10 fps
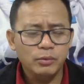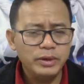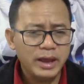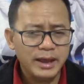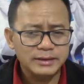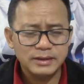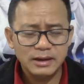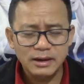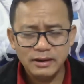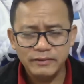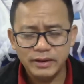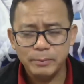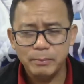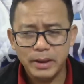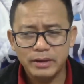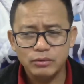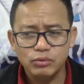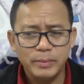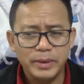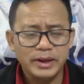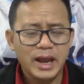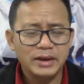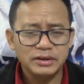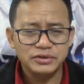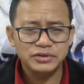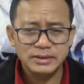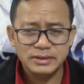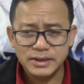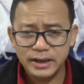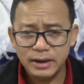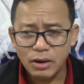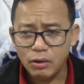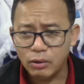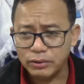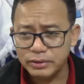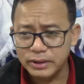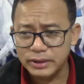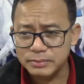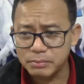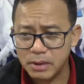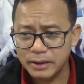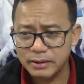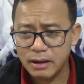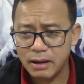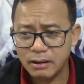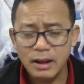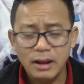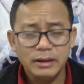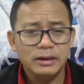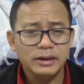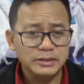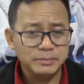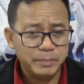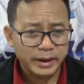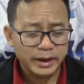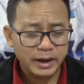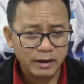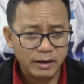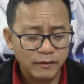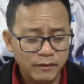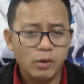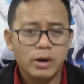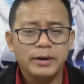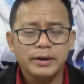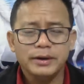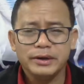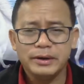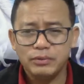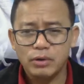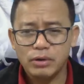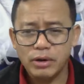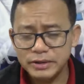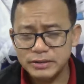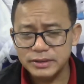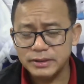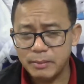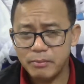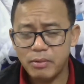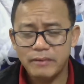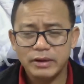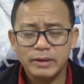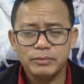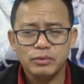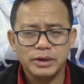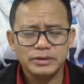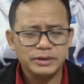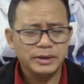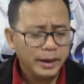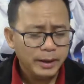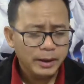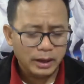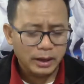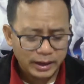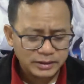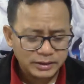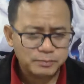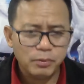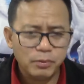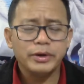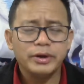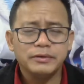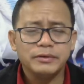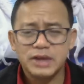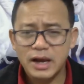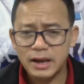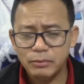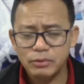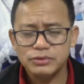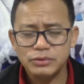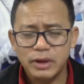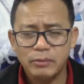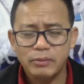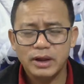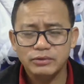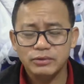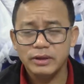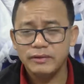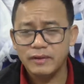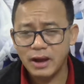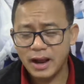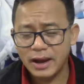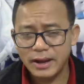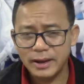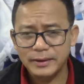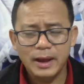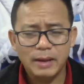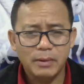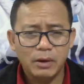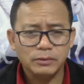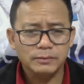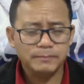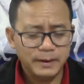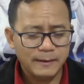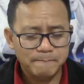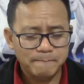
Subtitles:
as a living men, women, and the children on this mother earth is backing up our cryptocurrency, the private cryptocurrency. At this point of time, also I would like to give a highlight about the